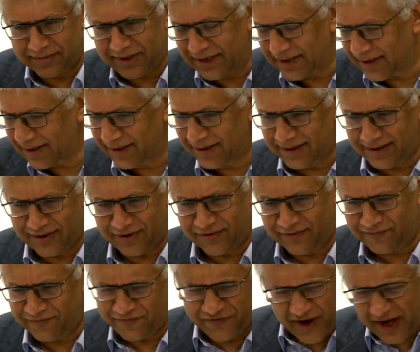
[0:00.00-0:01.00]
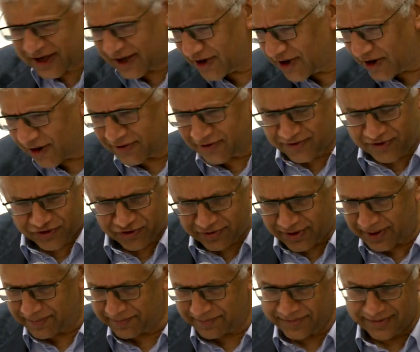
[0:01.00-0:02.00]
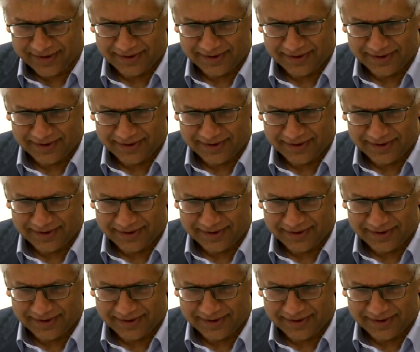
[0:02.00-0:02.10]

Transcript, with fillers: like, you know, fuck Donald Trump.